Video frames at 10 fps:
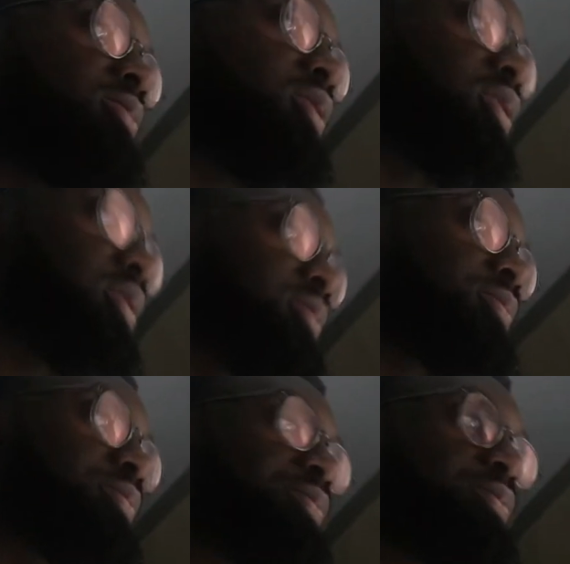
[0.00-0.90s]
there.
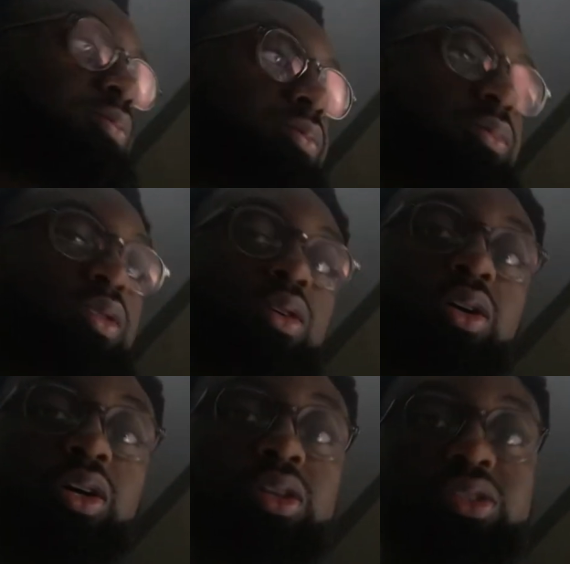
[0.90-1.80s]
All
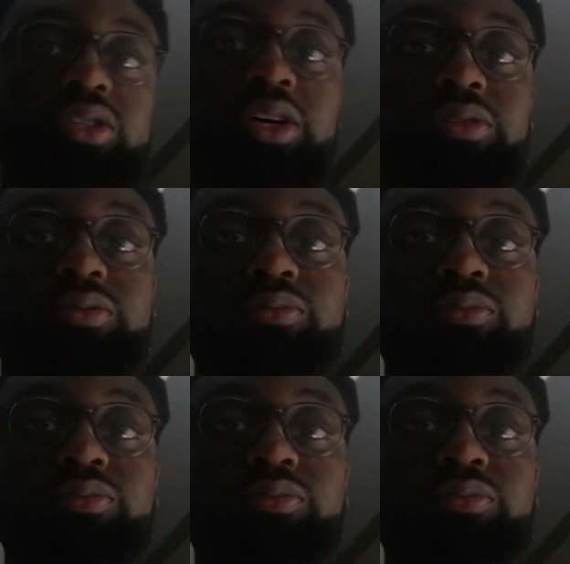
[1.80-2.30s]
that good stuff.